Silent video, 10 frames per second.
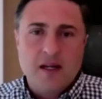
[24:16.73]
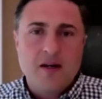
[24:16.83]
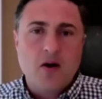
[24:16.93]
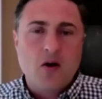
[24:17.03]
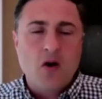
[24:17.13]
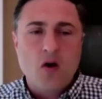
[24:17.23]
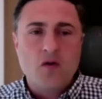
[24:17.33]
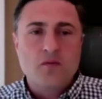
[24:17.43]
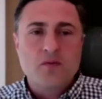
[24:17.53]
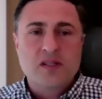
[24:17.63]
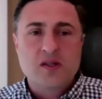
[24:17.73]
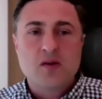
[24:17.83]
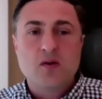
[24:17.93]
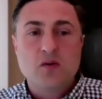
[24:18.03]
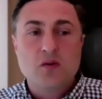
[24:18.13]
in our homes
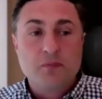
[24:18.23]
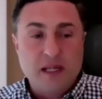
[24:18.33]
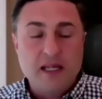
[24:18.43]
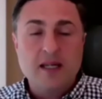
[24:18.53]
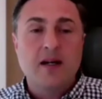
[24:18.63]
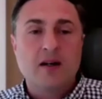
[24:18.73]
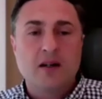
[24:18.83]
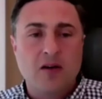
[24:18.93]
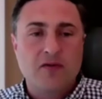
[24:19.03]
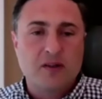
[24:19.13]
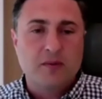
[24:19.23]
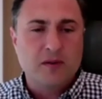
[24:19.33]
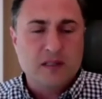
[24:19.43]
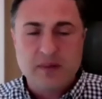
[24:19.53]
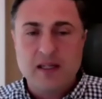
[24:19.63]
to being uncomfortable,
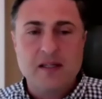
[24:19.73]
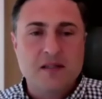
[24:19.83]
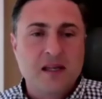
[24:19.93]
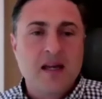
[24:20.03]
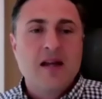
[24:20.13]
to being,